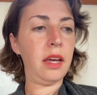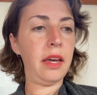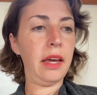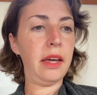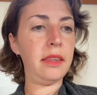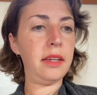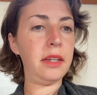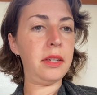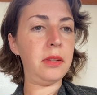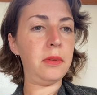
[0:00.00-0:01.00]
And
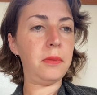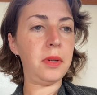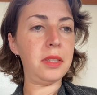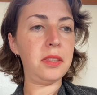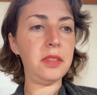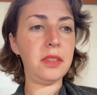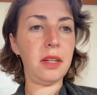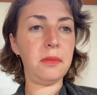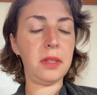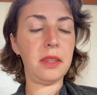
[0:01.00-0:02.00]
then once you're
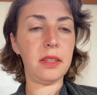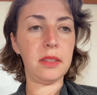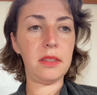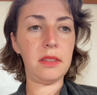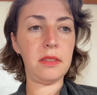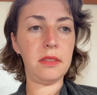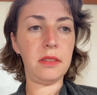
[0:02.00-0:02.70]
done with this,